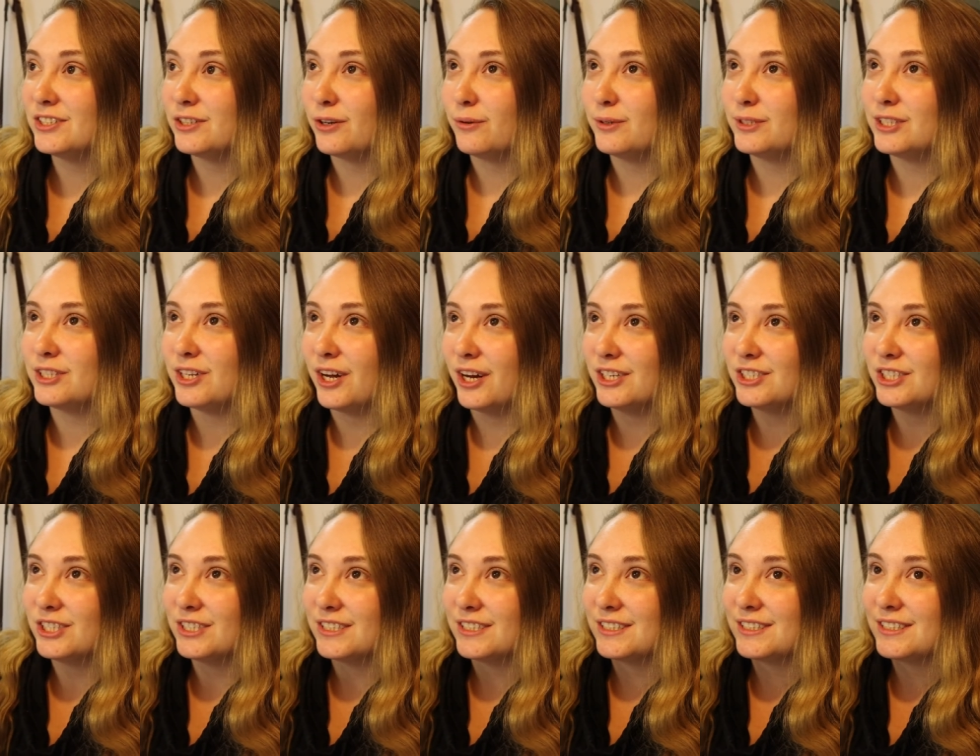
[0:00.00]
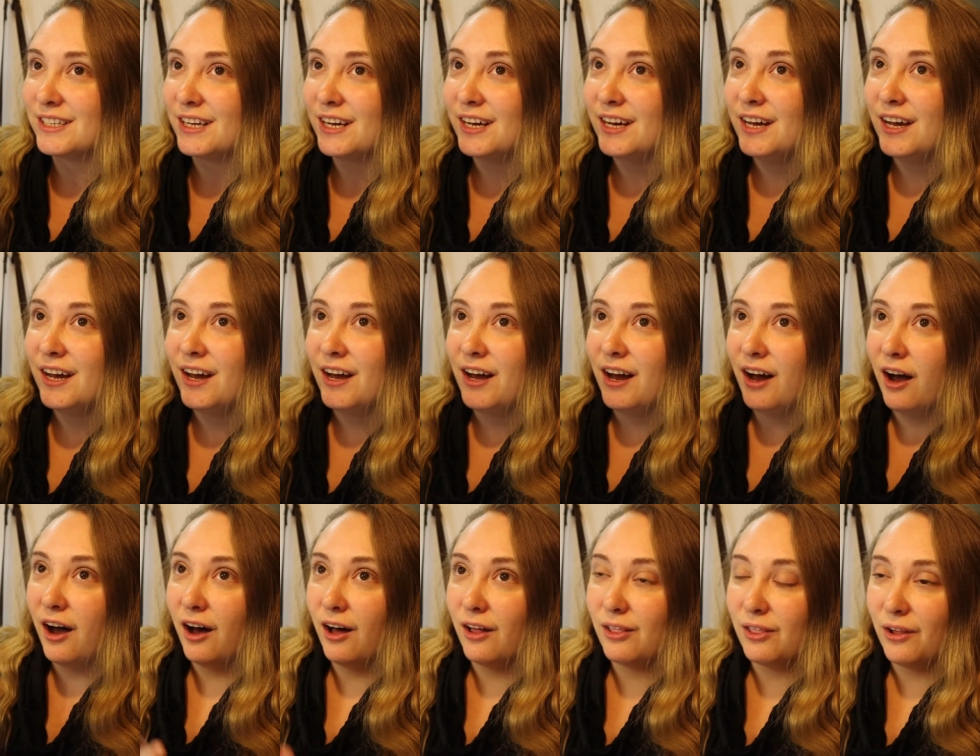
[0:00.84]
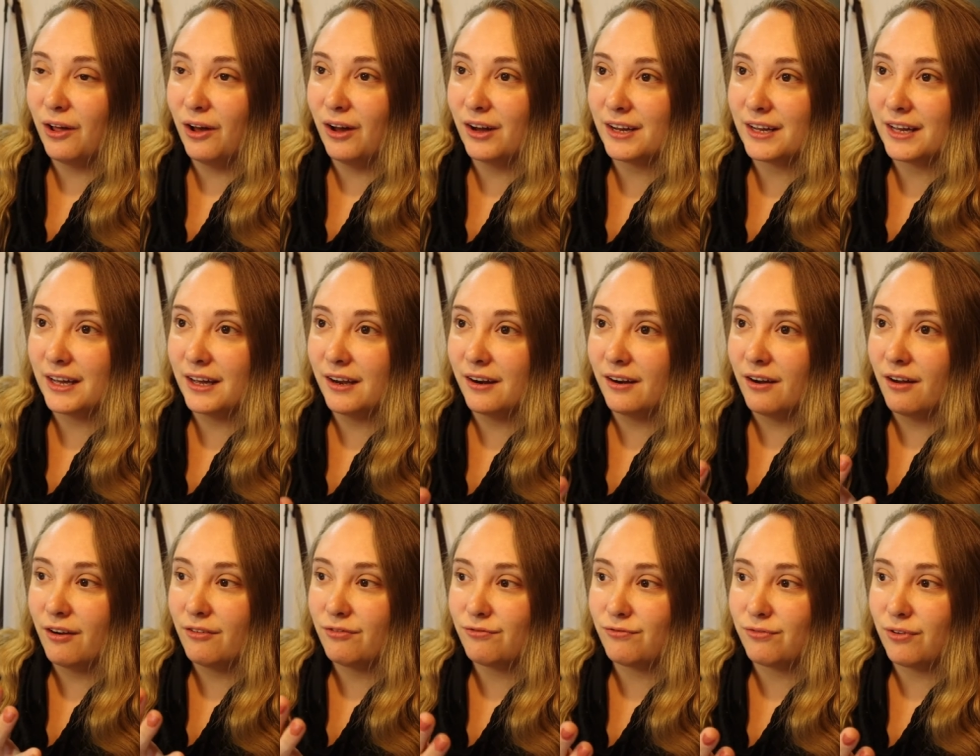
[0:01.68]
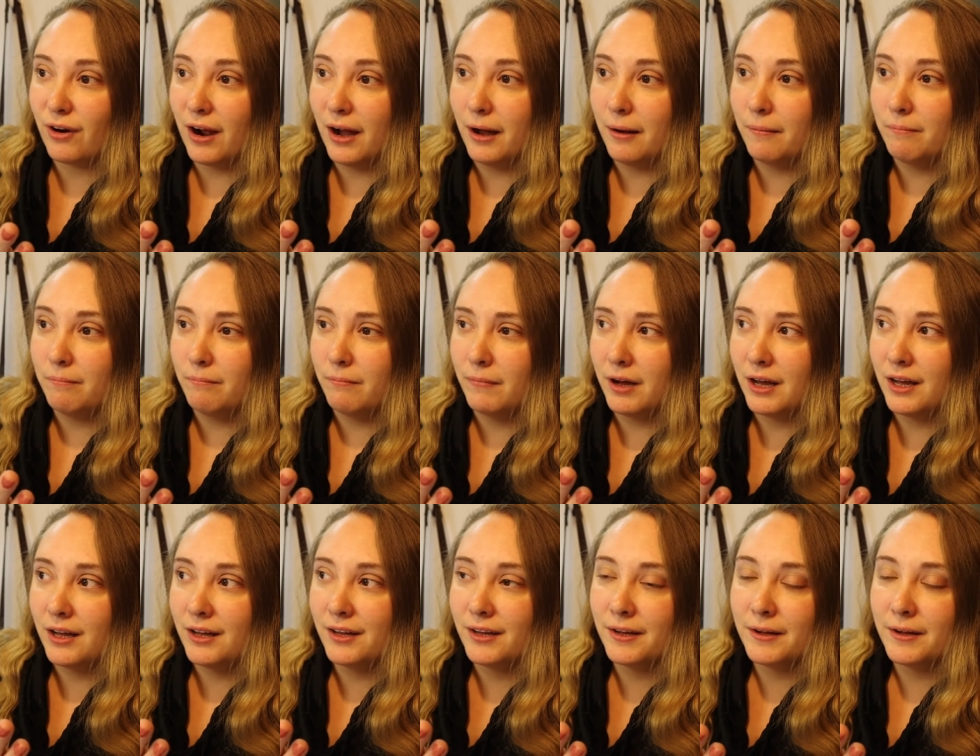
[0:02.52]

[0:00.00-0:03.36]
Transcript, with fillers: So it's not just a login from